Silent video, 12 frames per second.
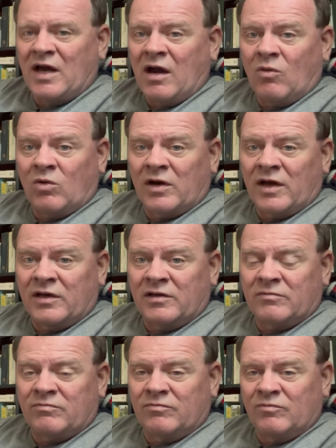out what I
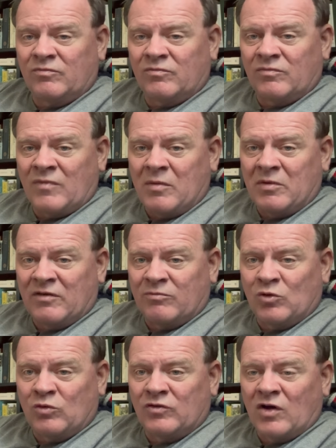maybe have
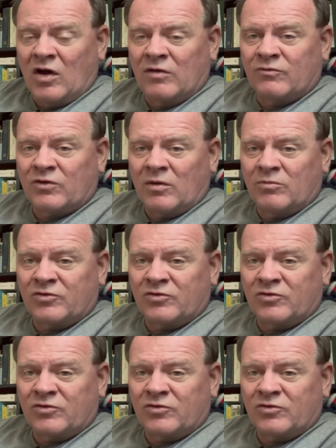moved on from.